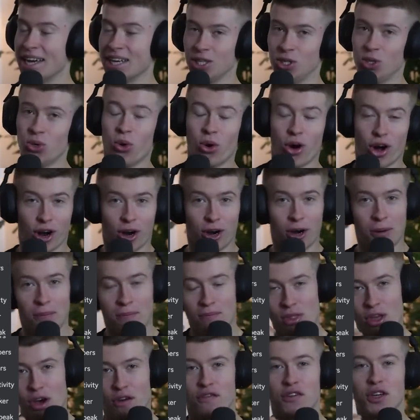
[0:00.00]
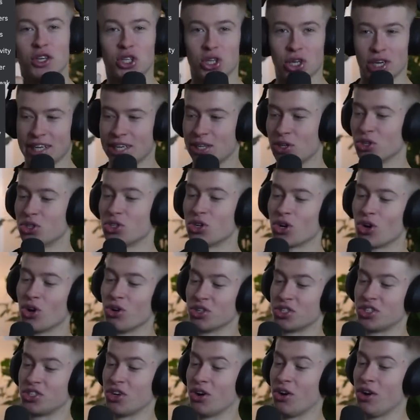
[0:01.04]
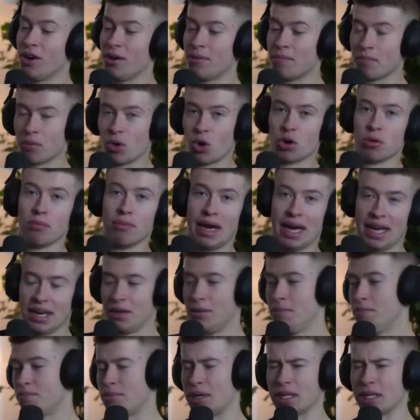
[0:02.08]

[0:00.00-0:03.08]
you are officially good to go, sir or madam,